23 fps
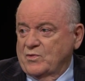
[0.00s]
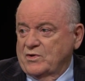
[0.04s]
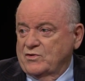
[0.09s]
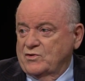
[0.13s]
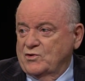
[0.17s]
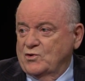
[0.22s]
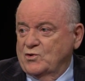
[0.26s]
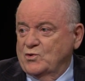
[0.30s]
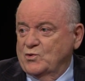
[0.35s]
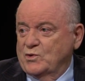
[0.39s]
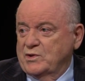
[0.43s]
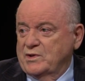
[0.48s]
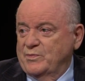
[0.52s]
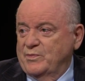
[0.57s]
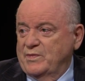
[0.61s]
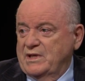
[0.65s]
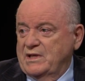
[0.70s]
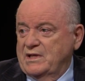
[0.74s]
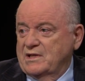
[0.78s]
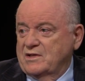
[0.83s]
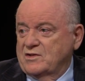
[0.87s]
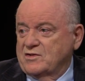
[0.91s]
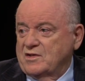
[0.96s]
with you and
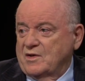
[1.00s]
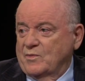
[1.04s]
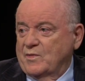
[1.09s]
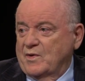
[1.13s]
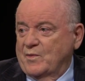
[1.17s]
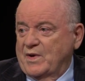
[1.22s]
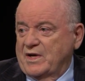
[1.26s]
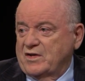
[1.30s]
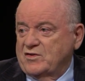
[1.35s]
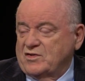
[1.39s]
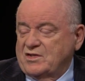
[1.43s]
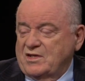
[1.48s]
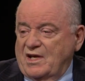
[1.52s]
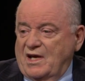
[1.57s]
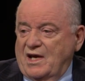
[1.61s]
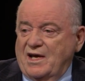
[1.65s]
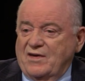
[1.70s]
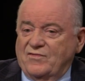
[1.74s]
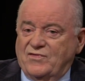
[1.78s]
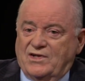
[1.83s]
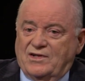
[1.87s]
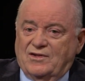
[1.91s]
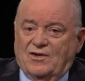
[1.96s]
me and some of my
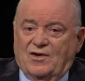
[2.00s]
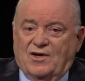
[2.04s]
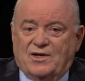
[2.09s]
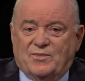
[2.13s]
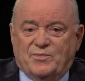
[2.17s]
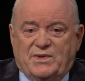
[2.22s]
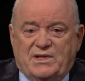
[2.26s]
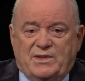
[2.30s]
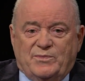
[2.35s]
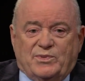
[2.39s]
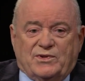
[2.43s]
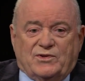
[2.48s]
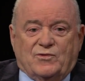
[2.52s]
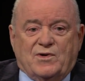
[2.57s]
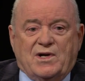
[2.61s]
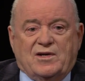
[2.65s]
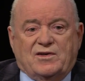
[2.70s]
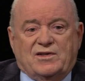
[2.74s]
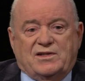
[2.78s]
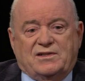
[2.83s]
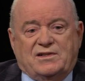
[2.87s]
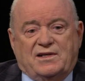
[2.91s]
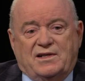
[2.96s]
staff and a lot of people
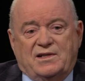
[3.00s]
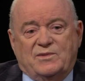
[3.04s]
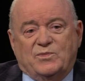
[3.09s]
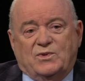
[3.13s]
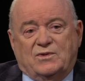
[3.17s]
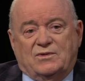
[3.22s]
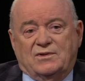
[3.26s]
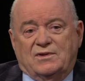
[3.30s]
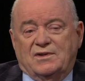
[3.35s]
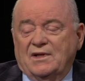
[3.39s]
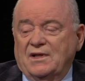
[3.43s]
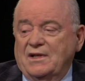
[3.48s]
around a table